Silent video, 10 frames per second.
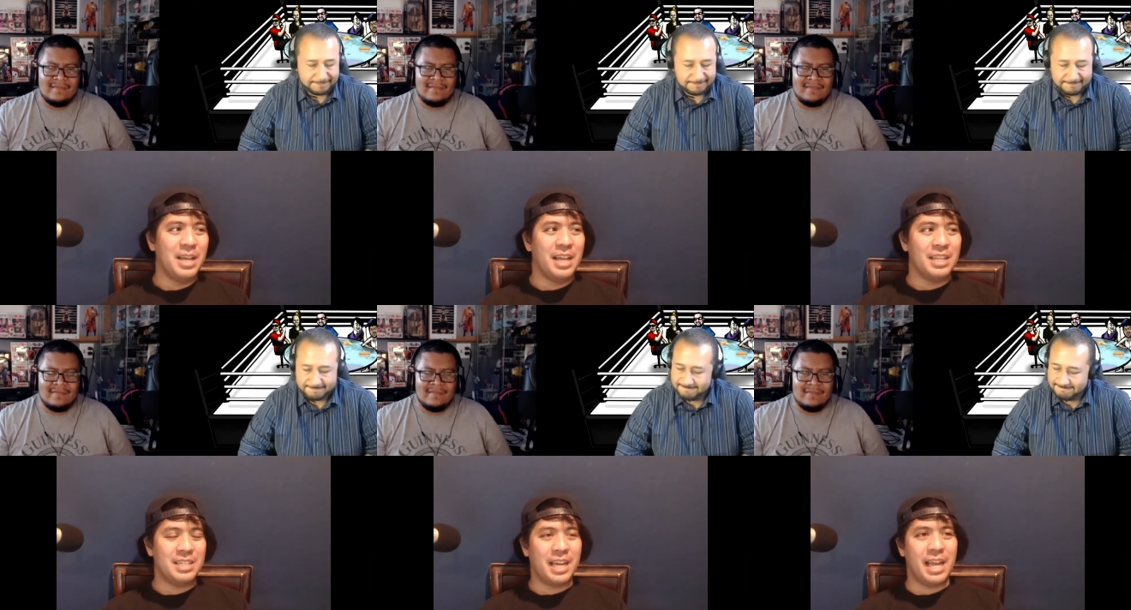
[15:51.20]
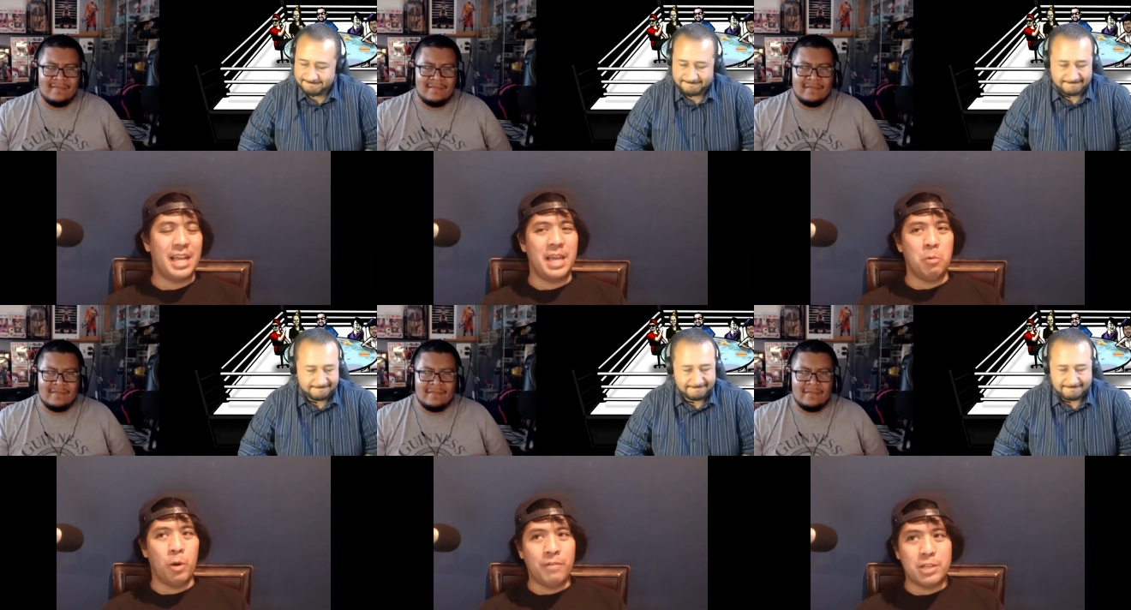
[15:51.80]
Speaker 1: It's like, and
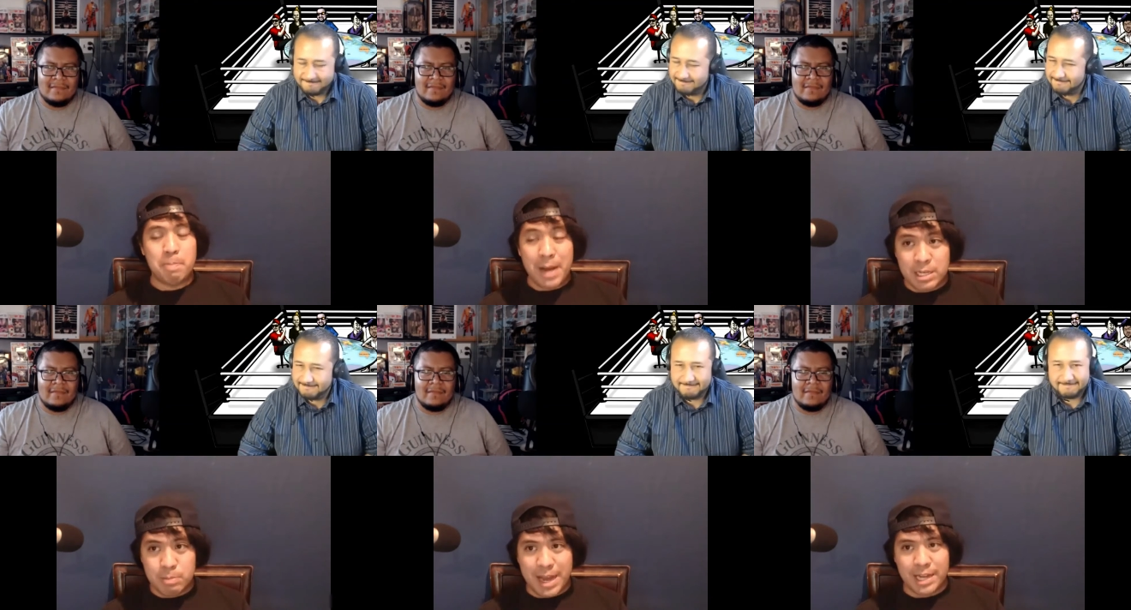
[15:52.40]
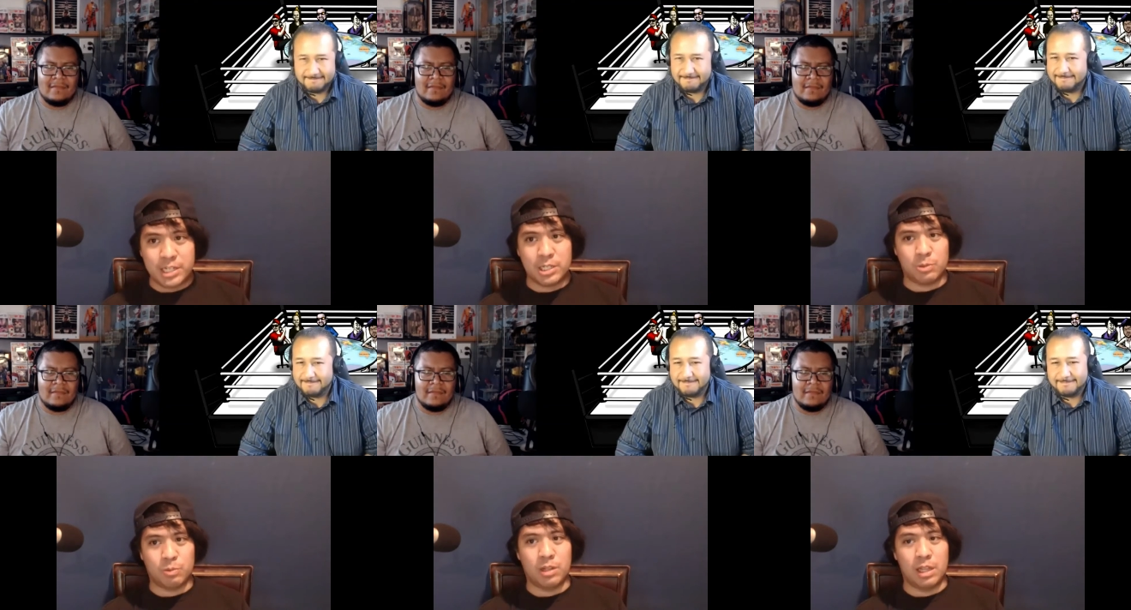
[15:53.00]
then one of his best
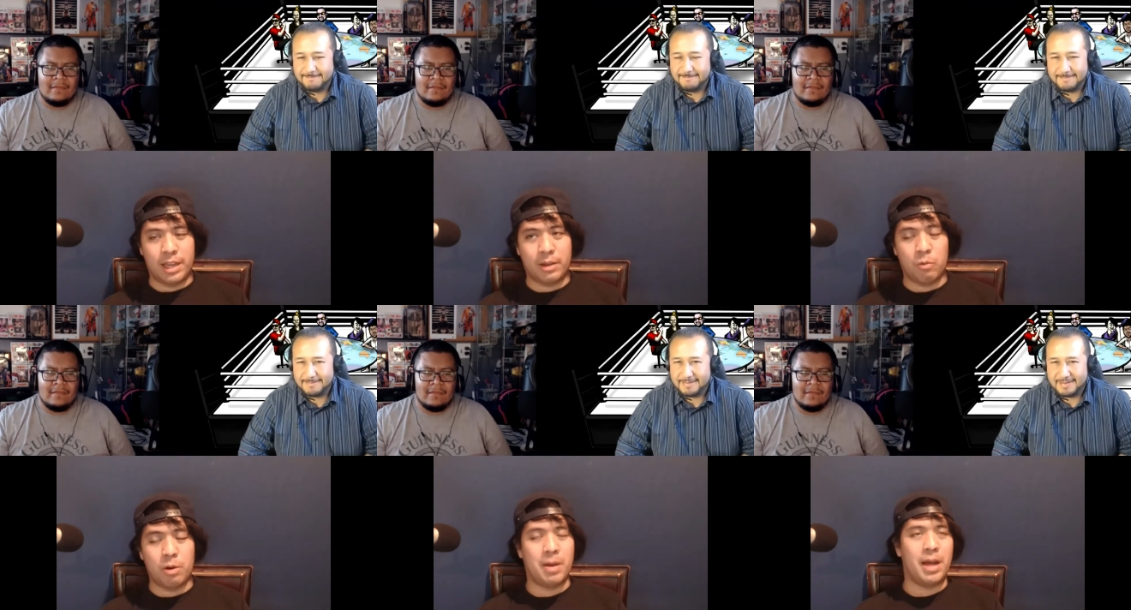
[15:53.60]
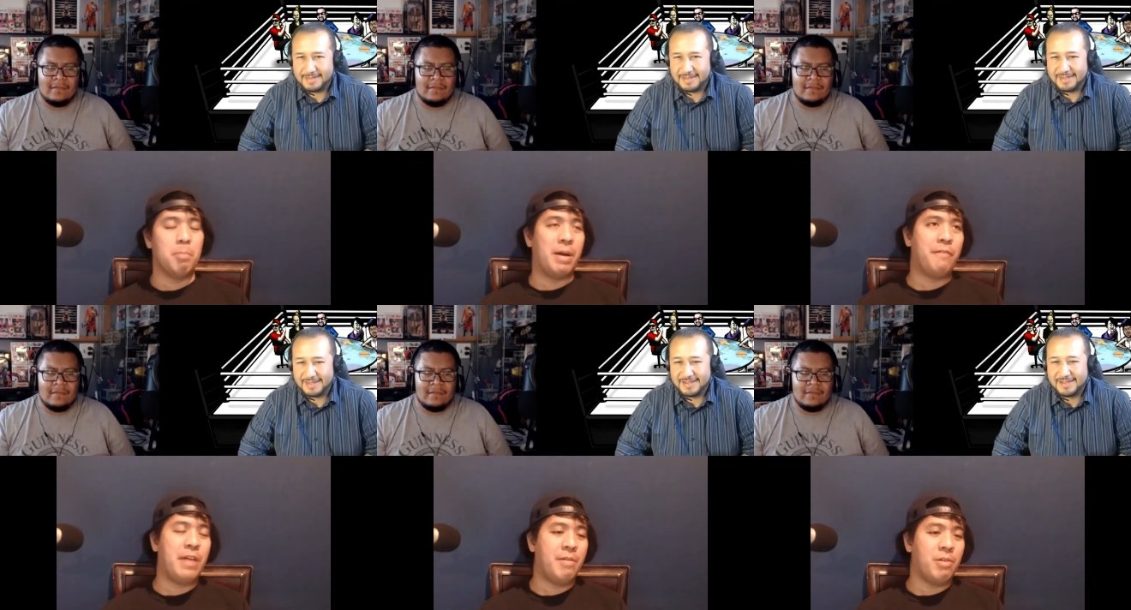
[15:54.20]
matches, like one of my,
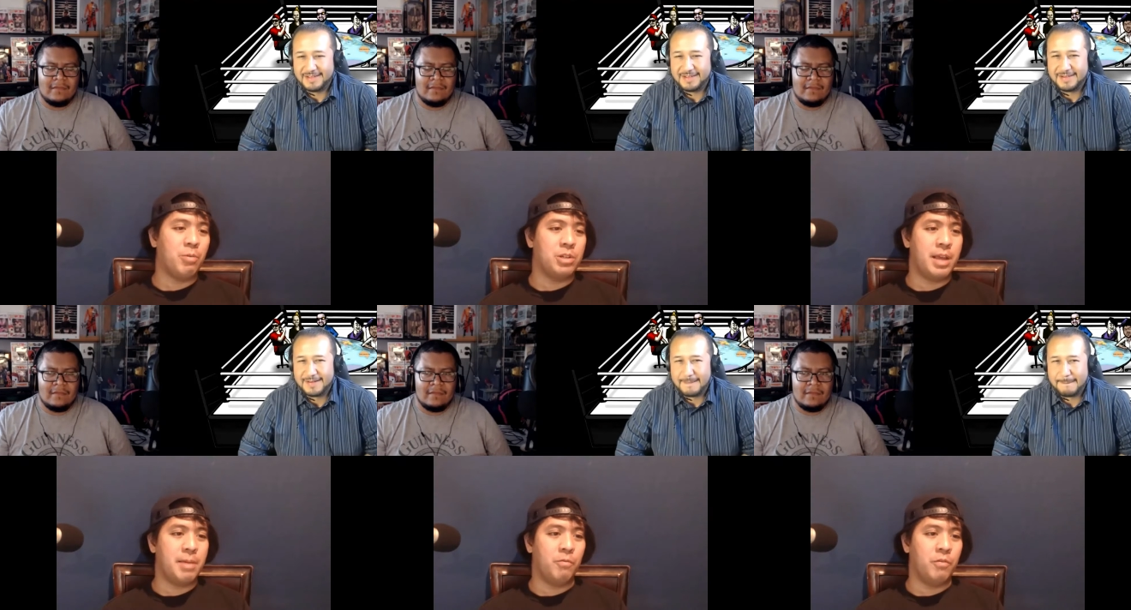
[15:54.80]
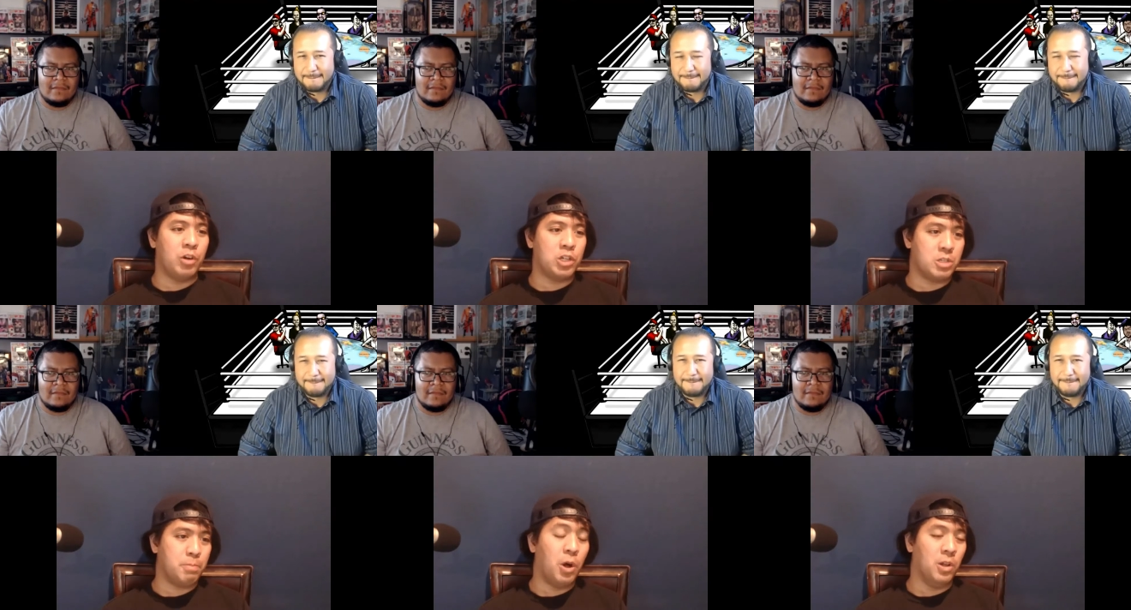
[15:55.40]
my favorite was him
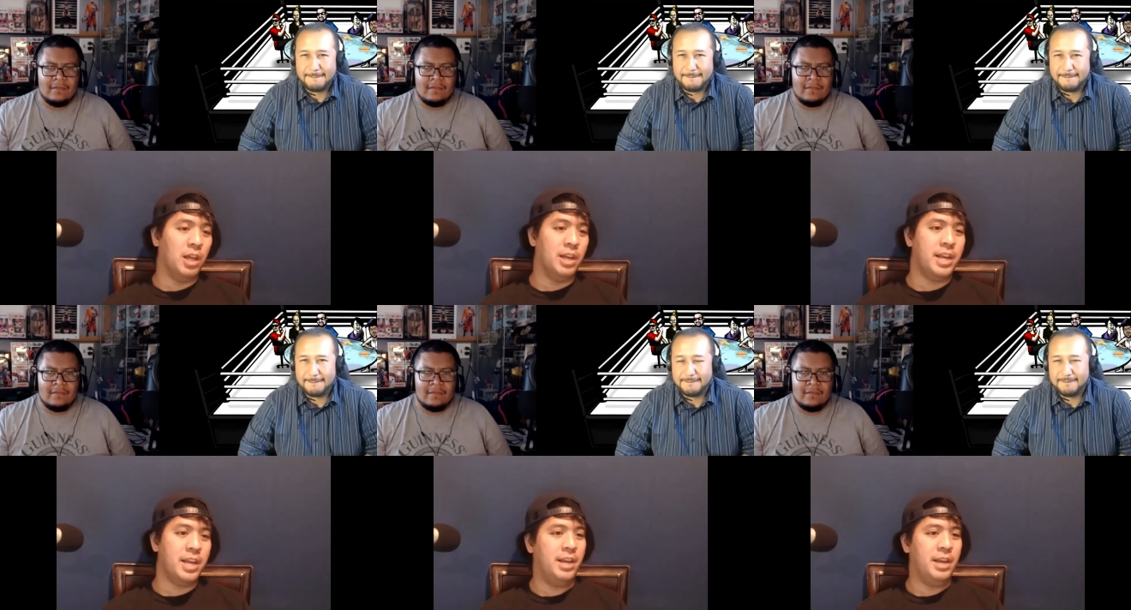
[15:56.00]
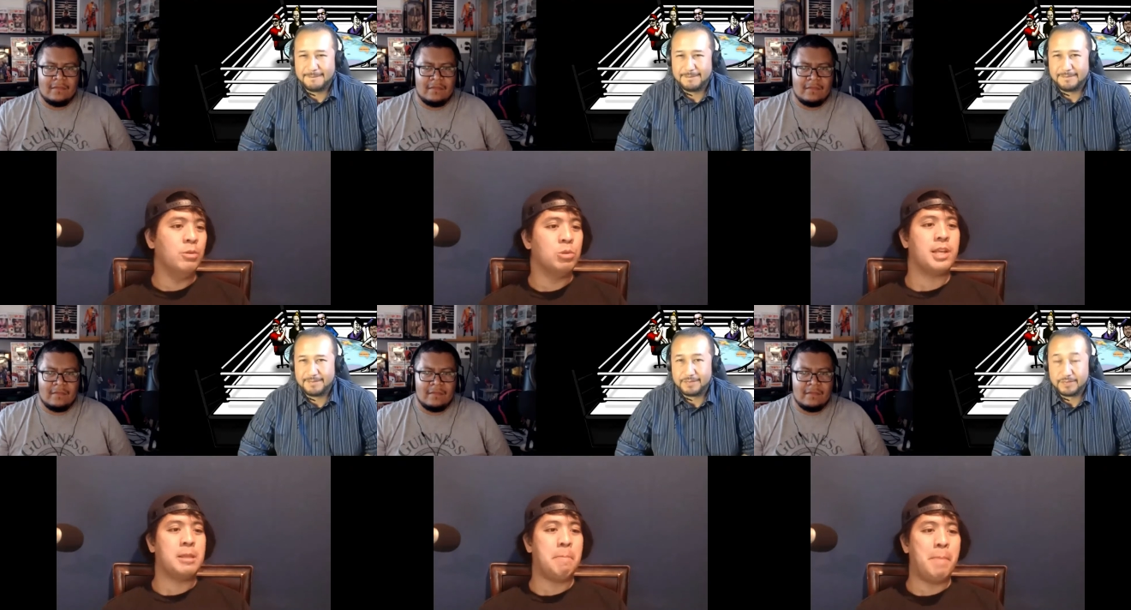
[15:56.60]
versus Paul London. It was
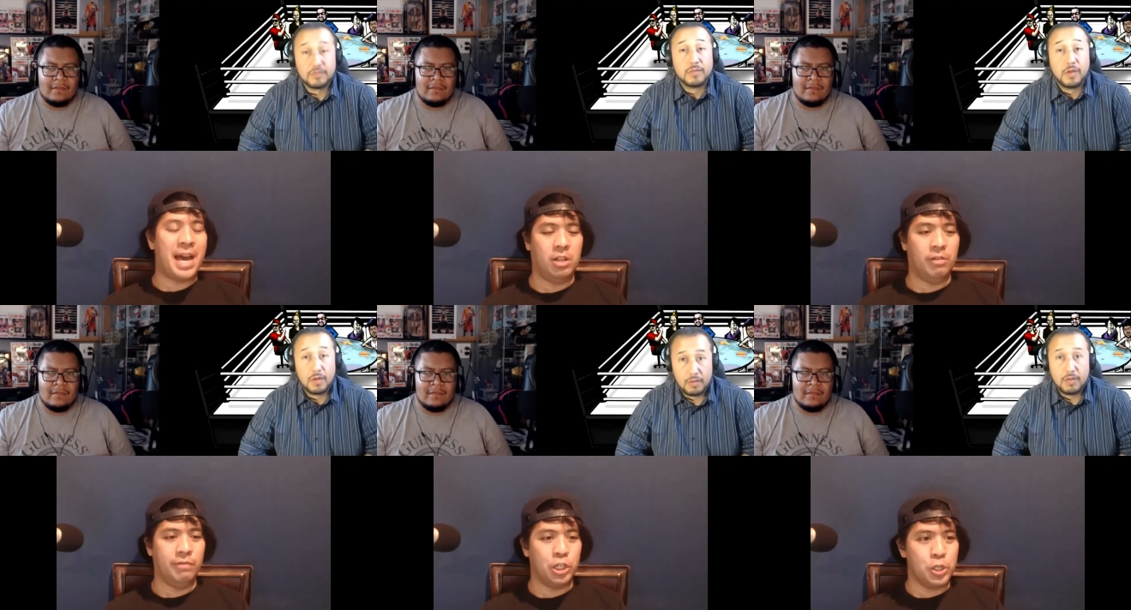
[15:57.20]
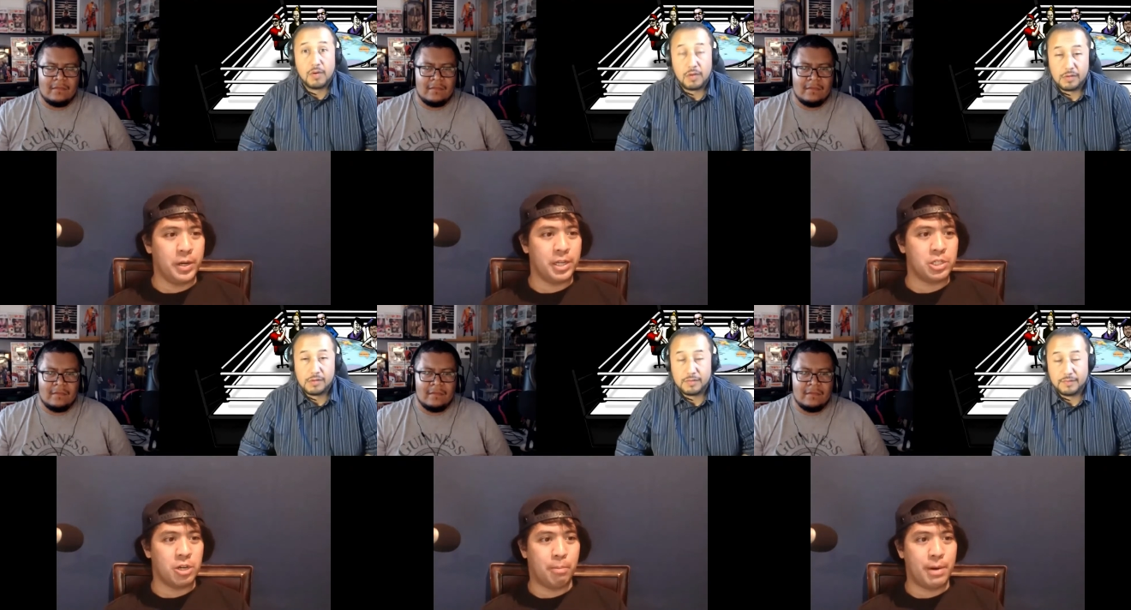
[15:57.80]
like the battle of the shooting
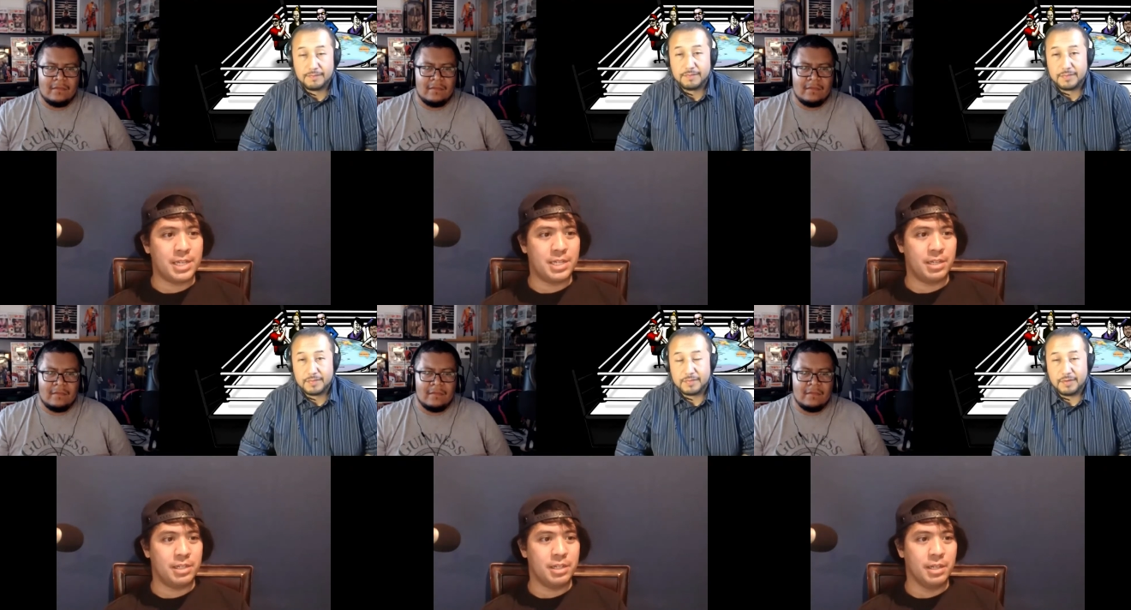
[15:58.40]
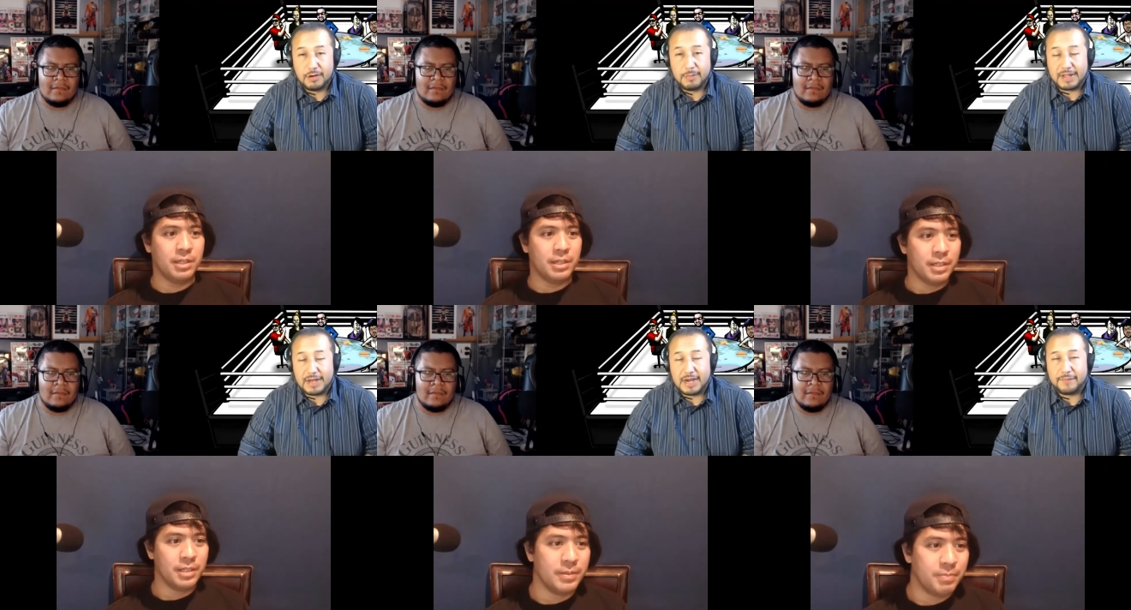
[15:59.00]
star presses.
Speaker 2: Oh
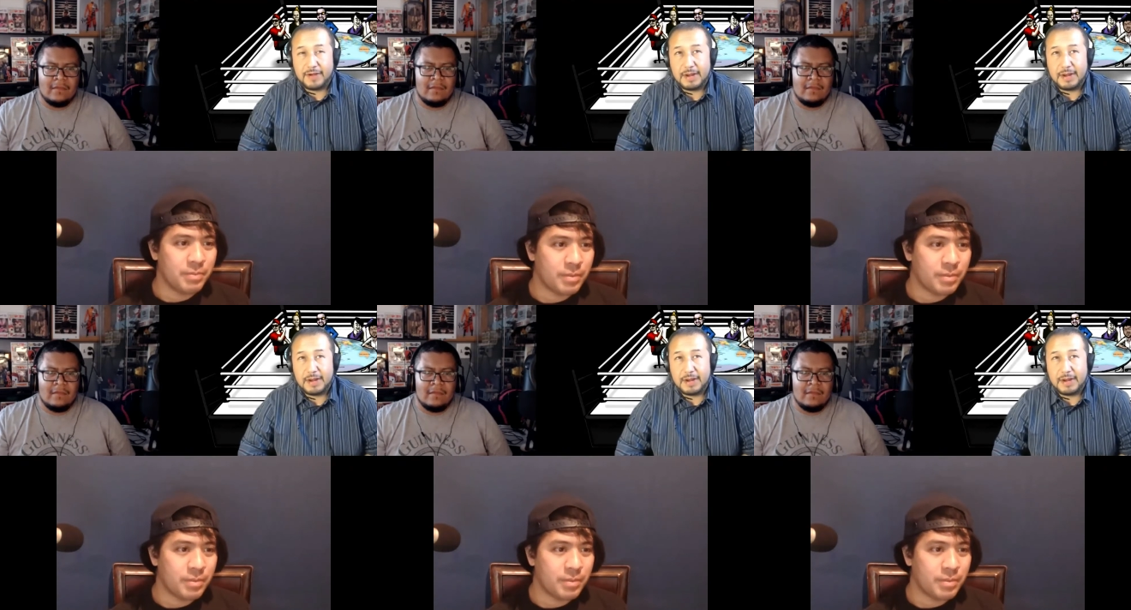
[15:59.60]
my god, I forgot